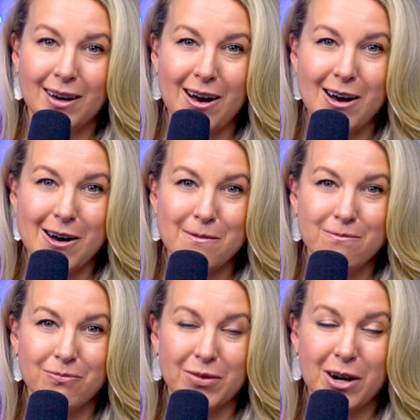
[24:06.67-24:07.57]

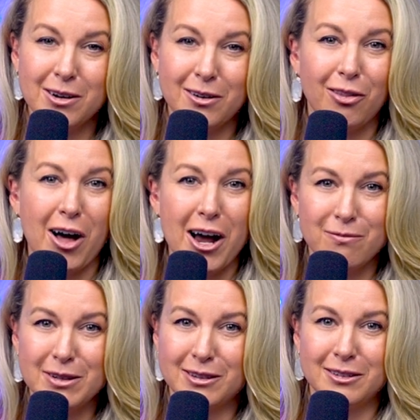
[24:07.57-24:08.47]
Um, there are a lot
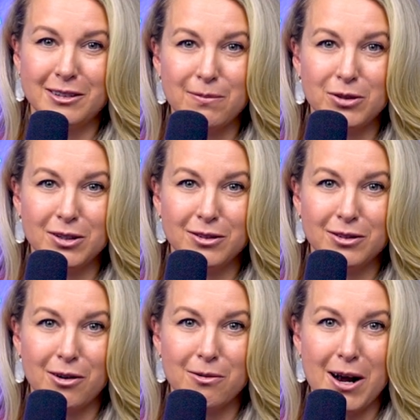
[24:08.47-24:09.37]
of
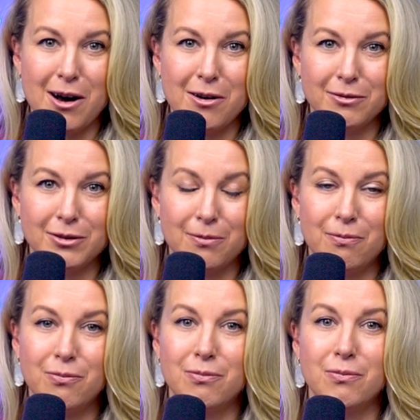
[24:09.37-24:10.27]
misconceptions around
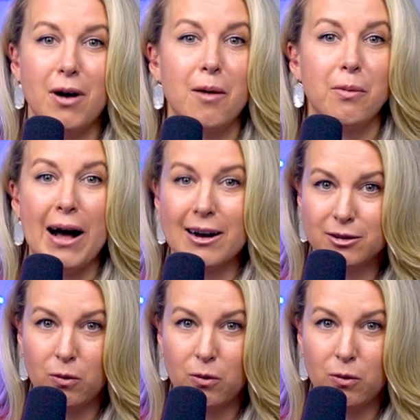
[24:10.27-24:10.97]
a black